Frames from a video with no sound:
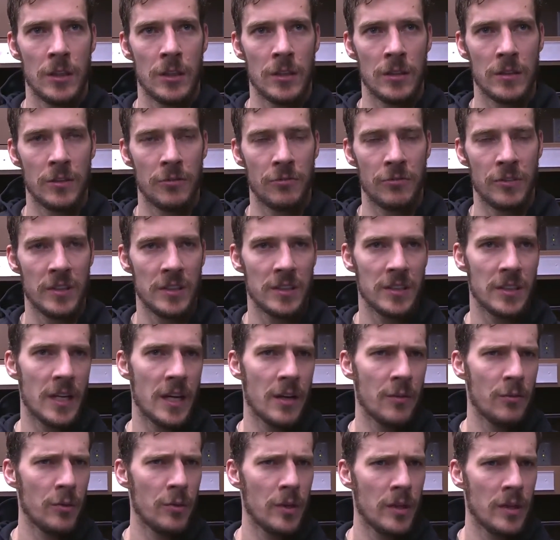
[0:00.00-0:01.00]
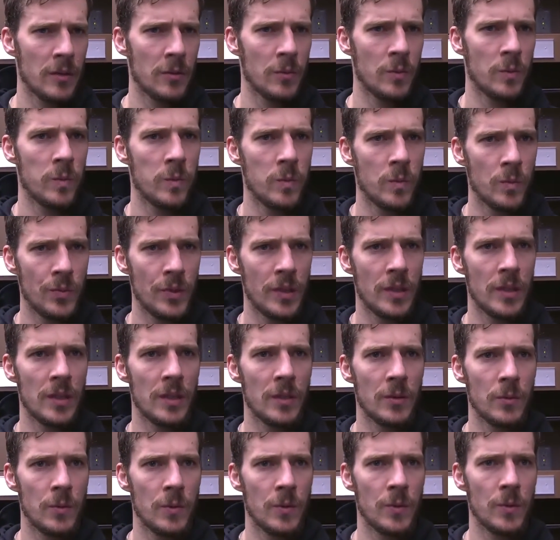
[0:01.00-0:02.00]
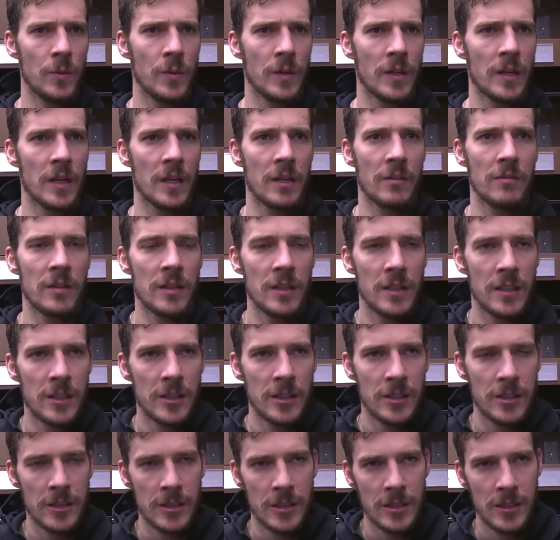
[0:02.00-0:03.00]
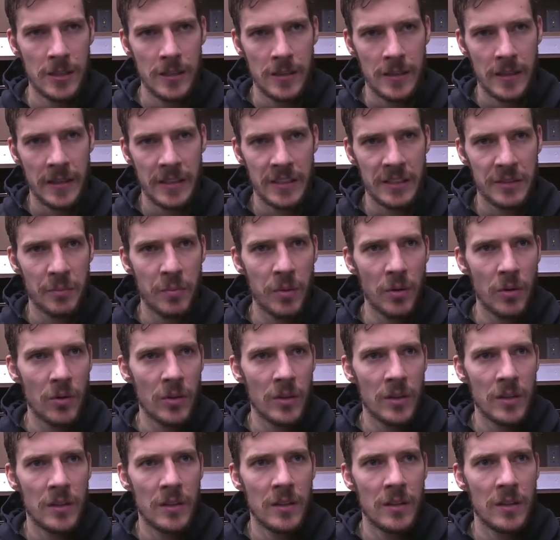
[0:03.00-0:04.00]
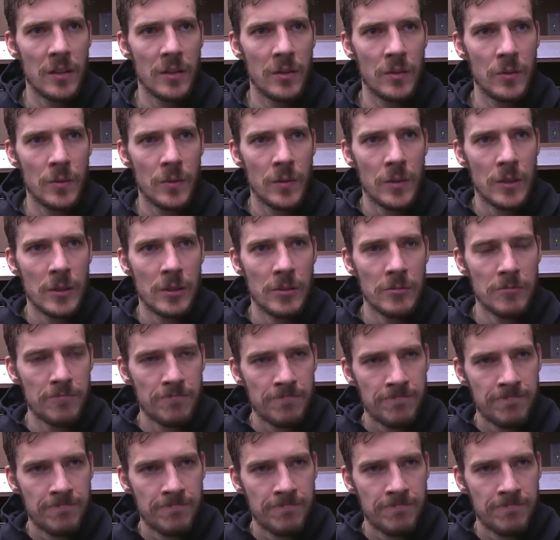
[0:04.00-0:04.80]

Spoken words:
The first half, we kind of exploited, you know.